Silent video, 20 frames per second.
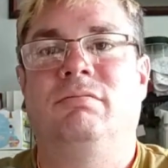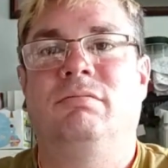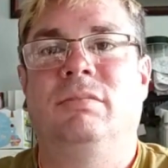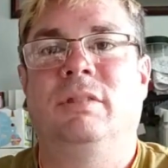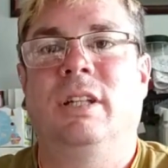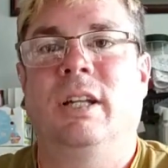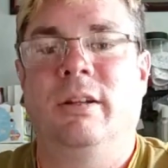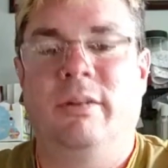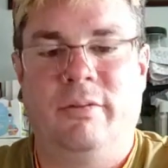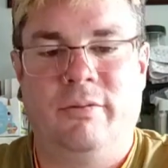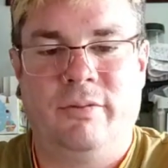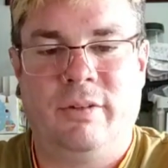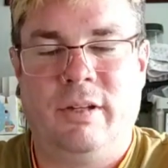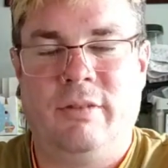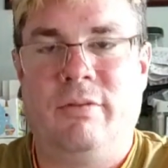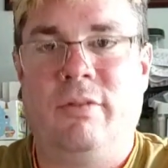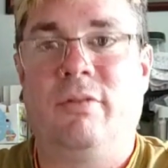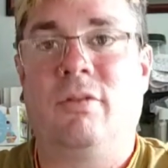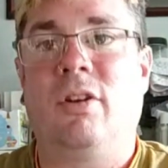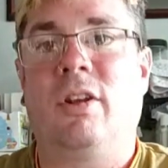you know,
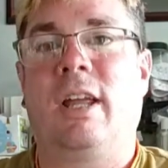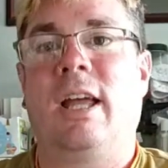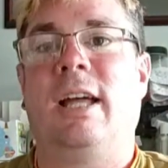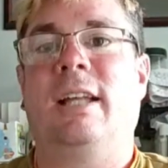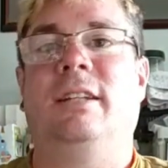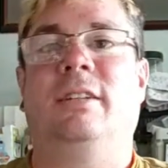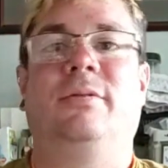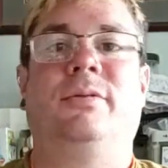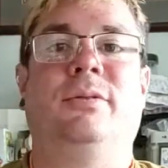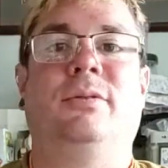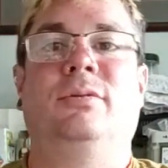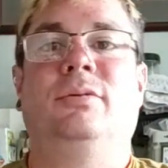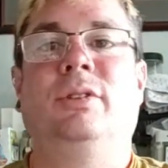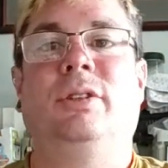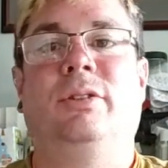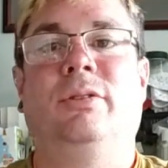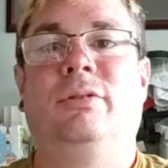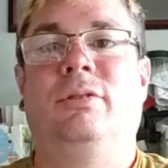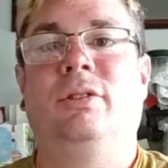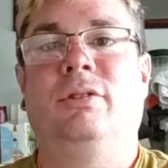if you've got your hands full,
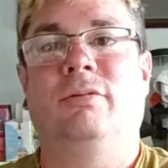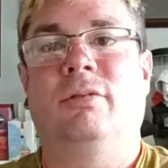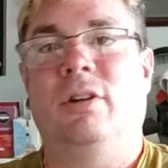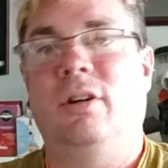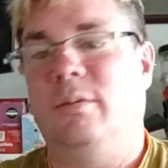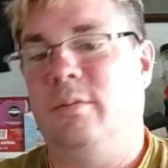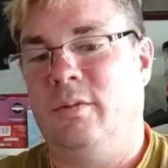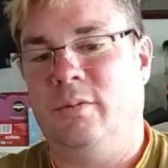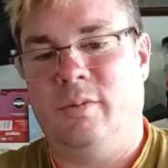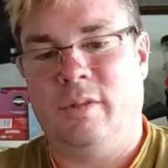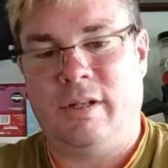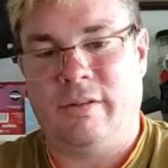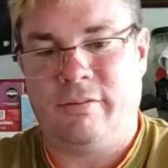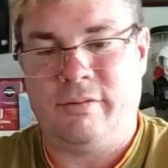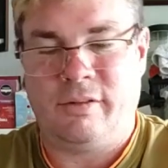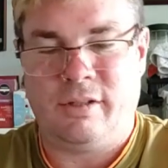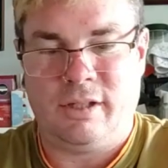use your arm or whatever,